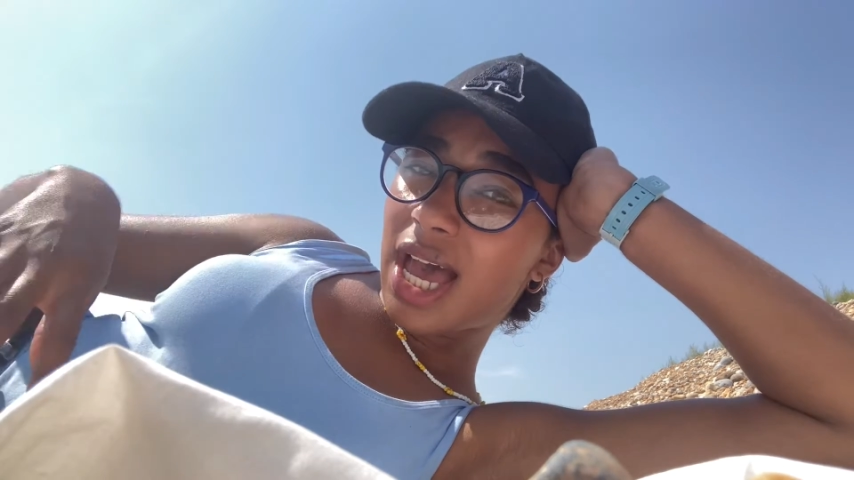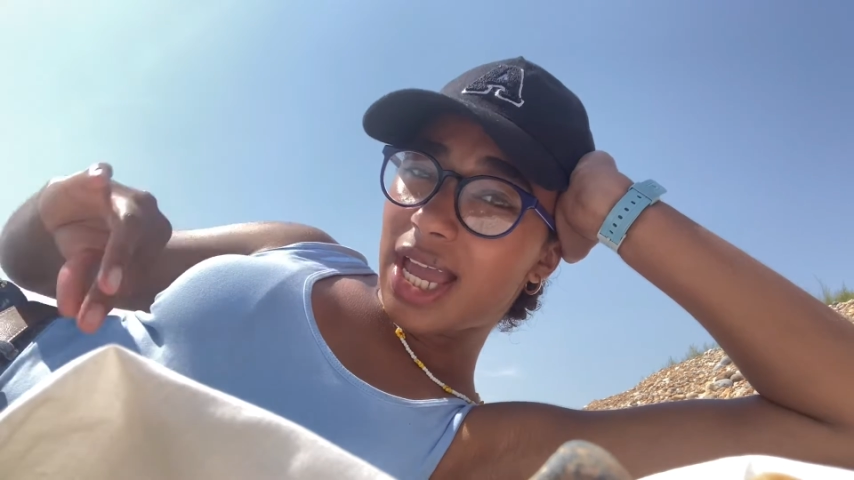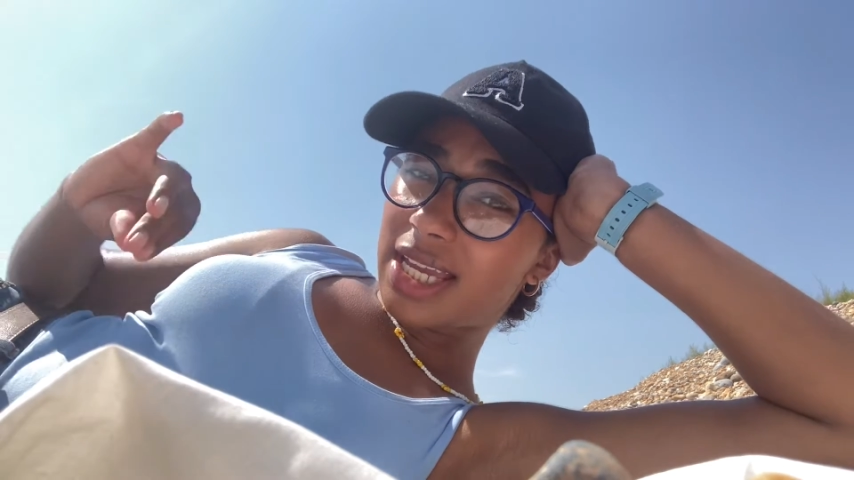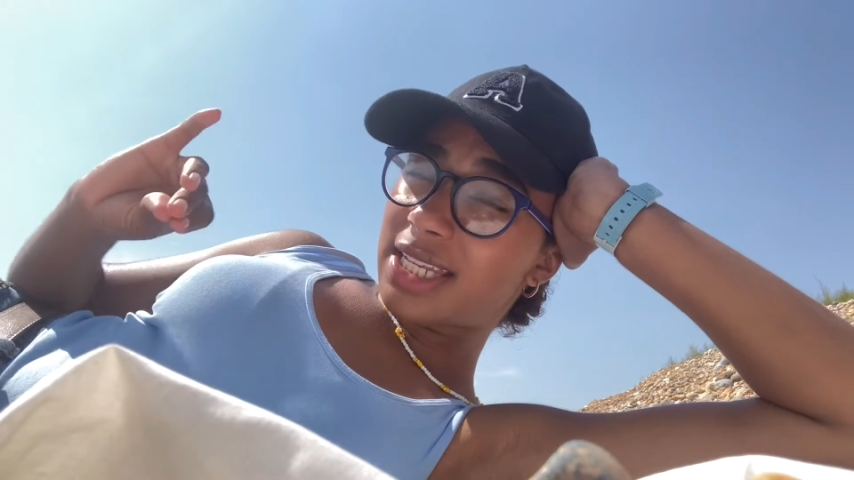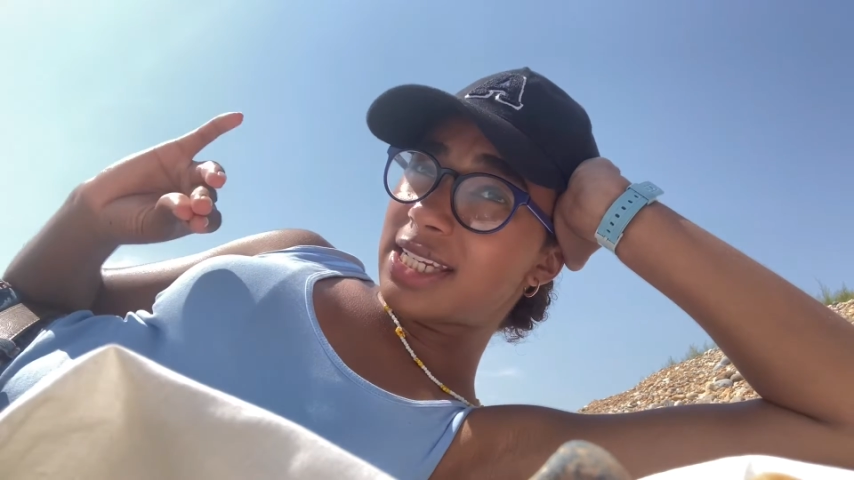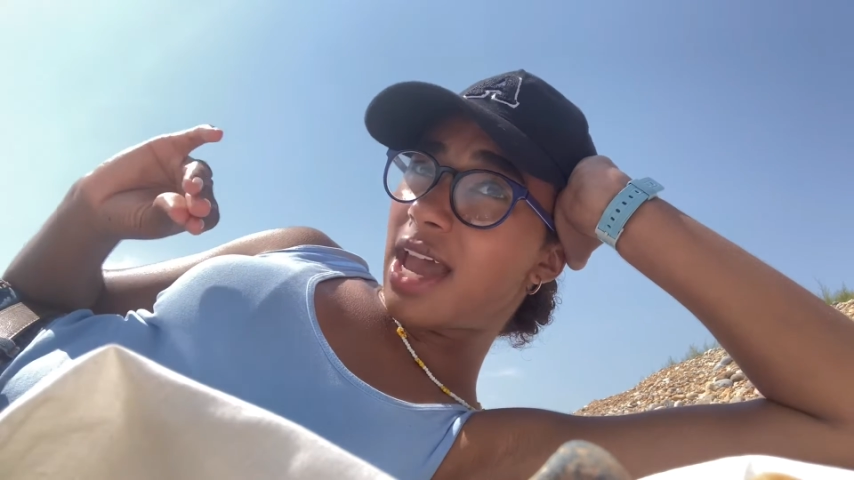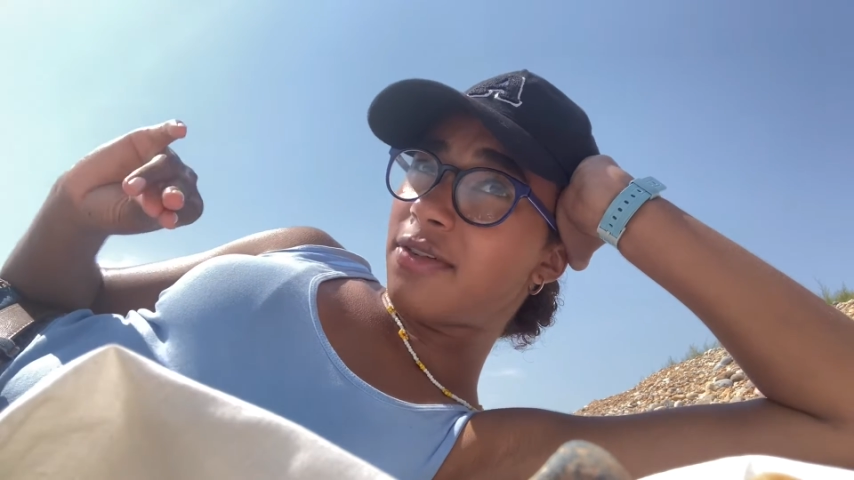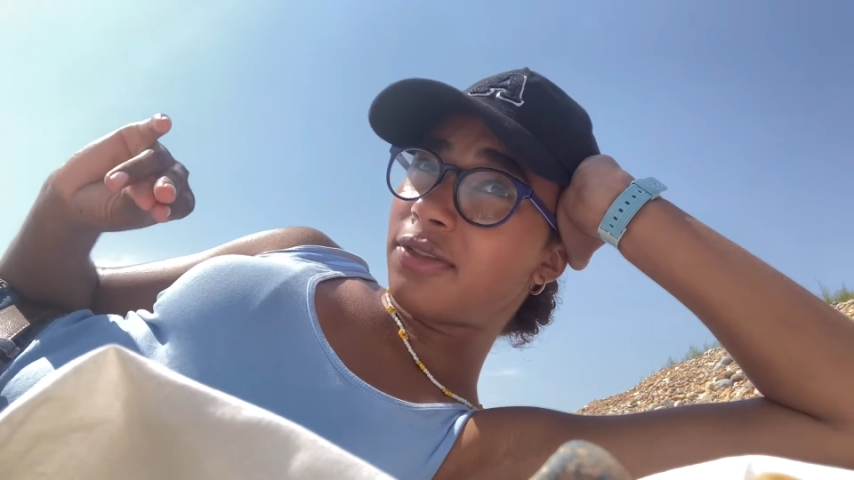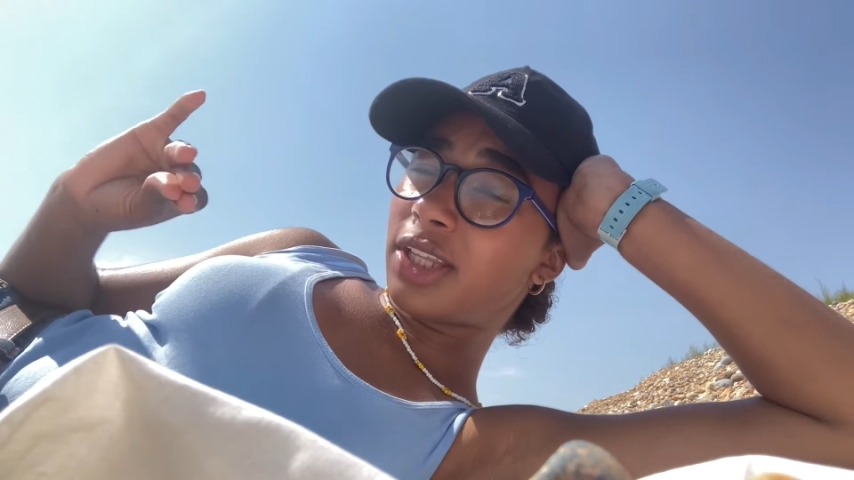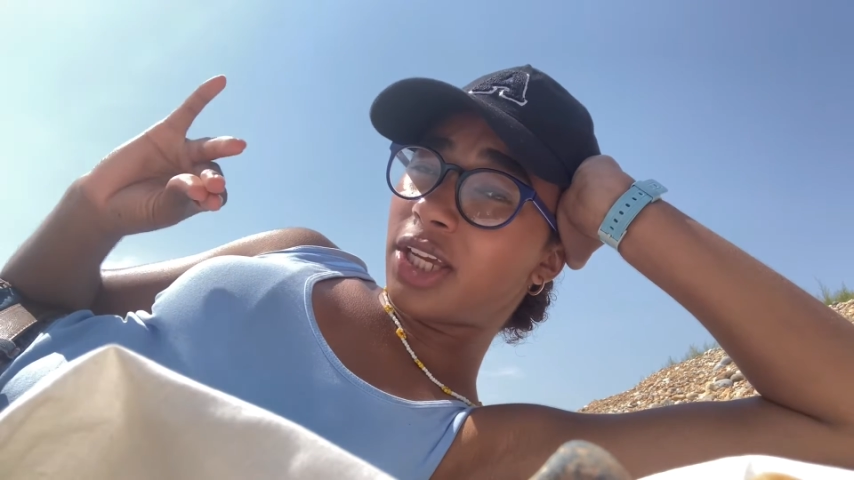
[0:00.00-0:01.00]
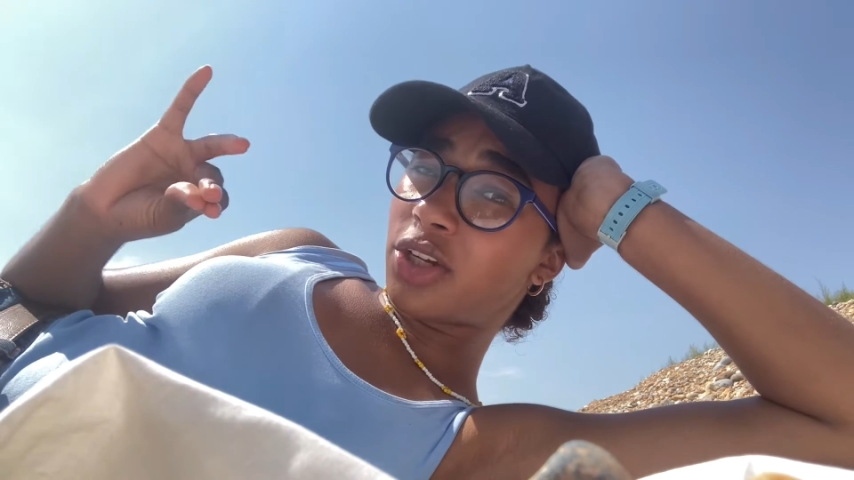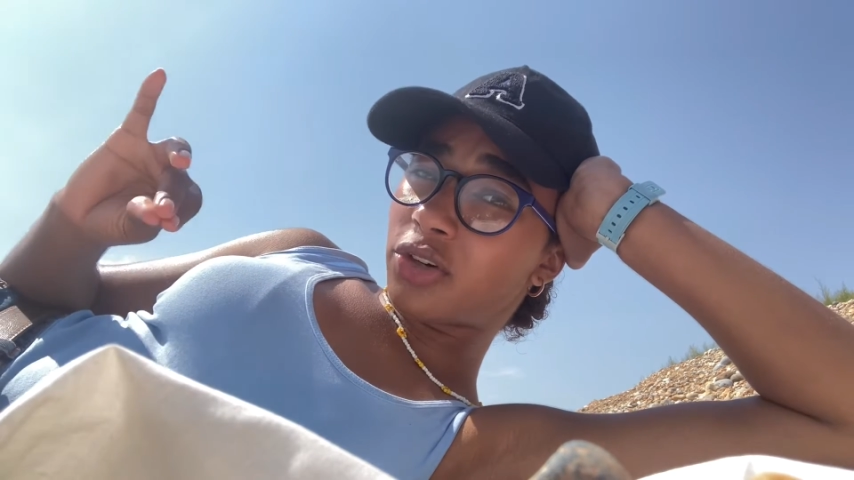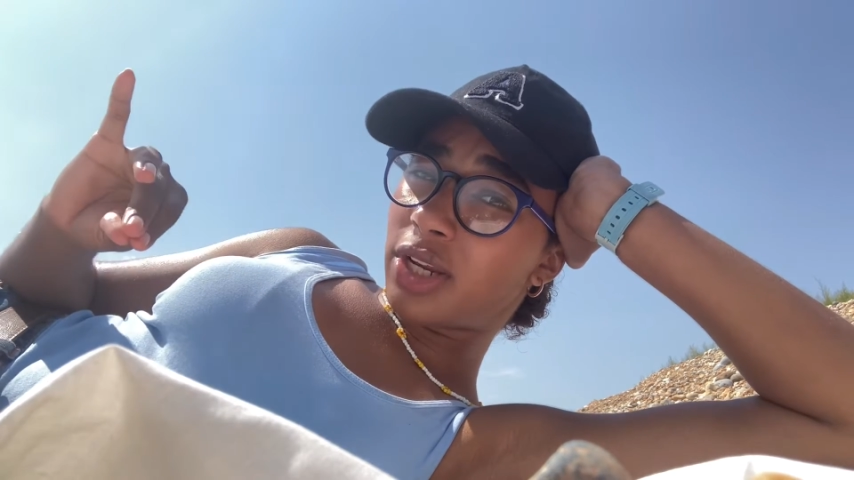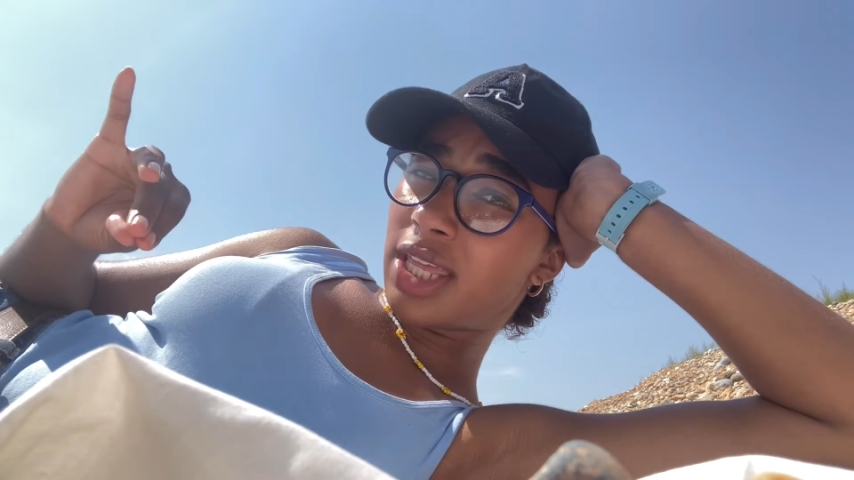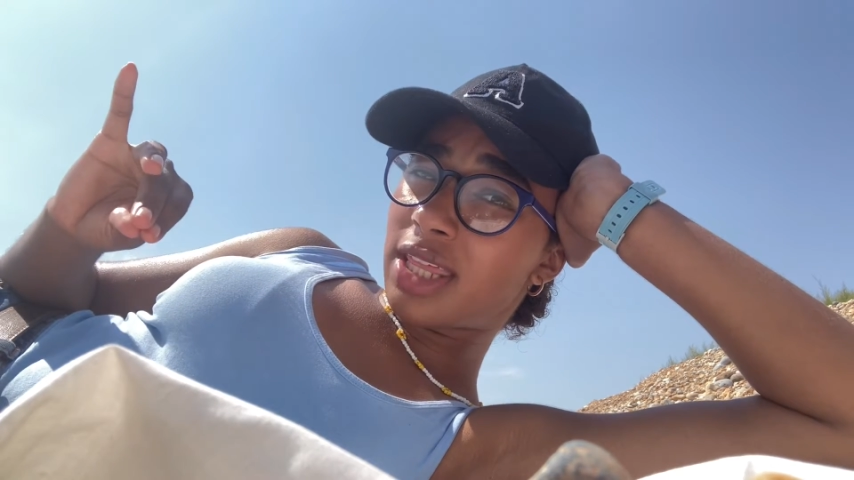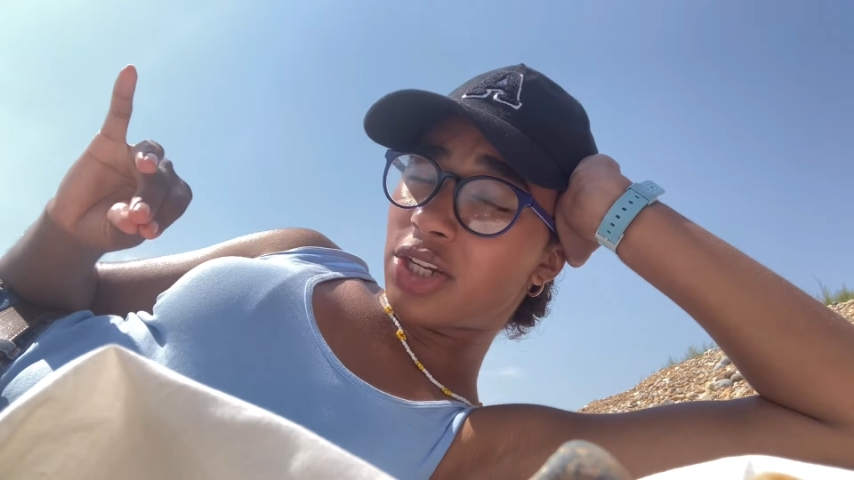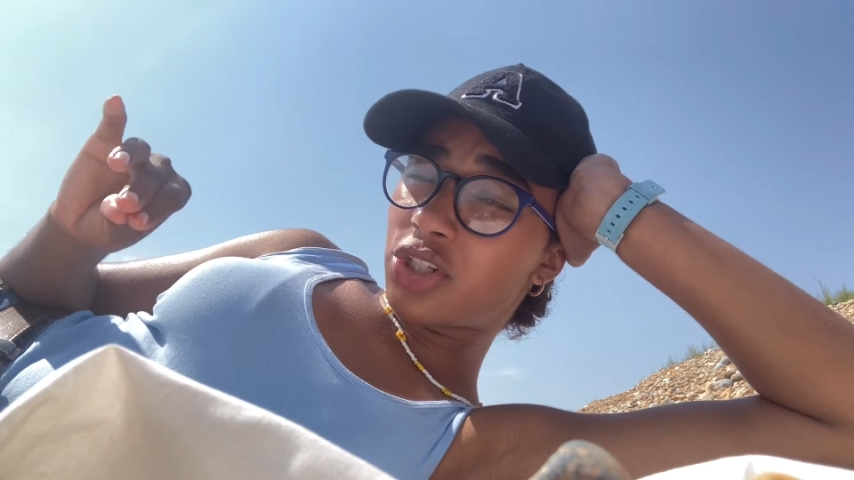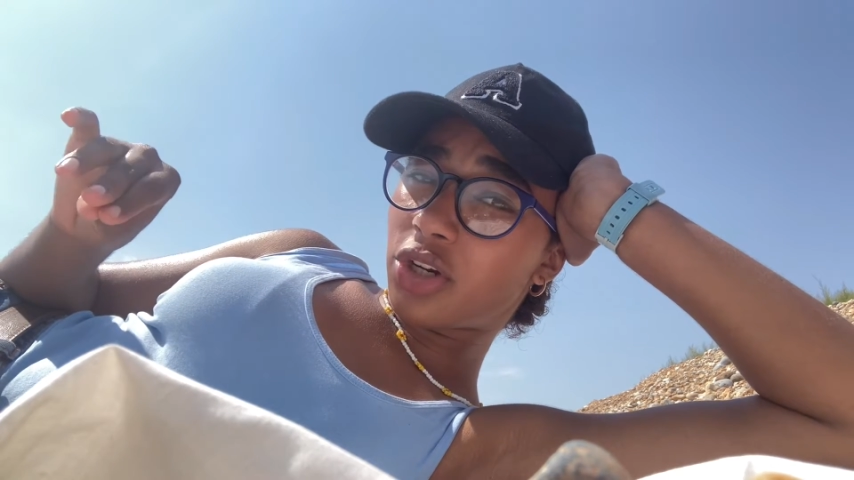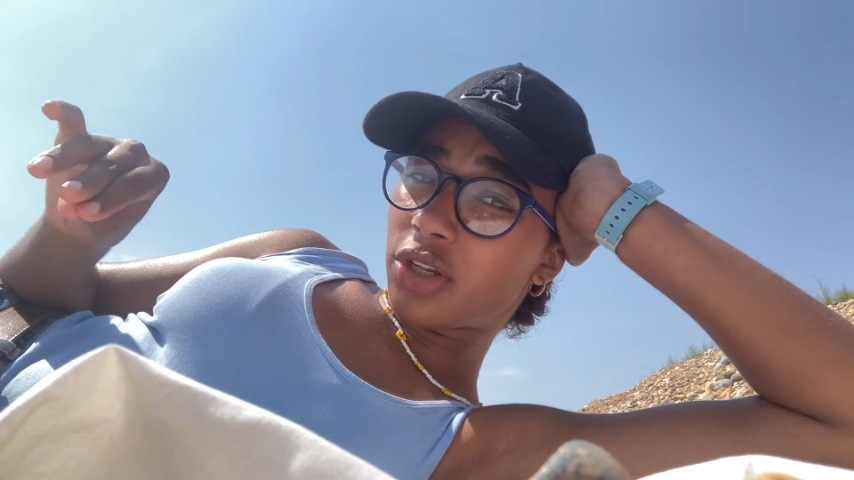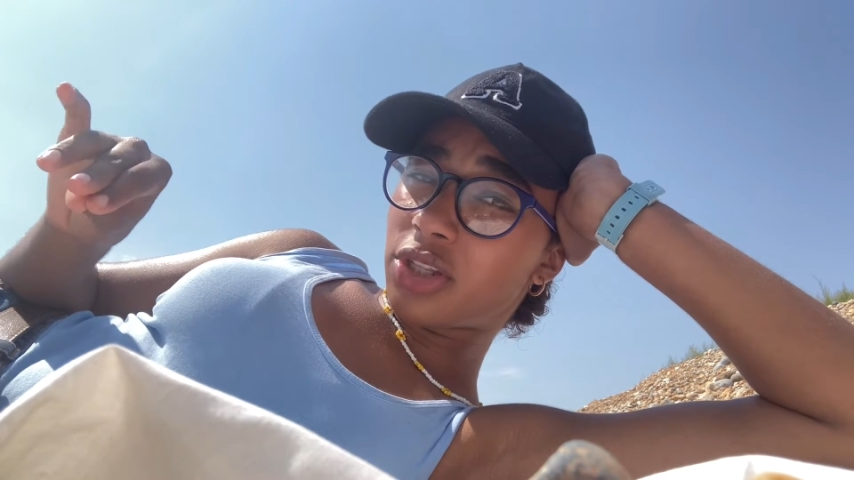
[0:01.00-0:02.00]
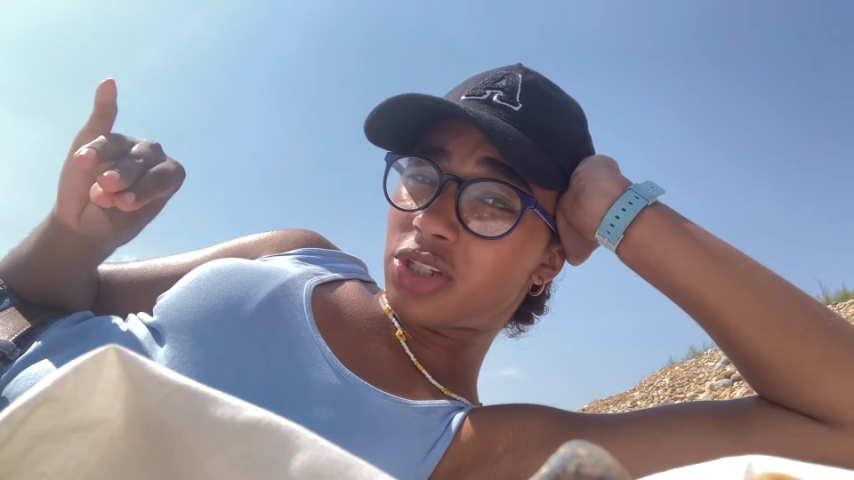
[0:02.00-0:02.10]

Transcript: I can definitely agree that during the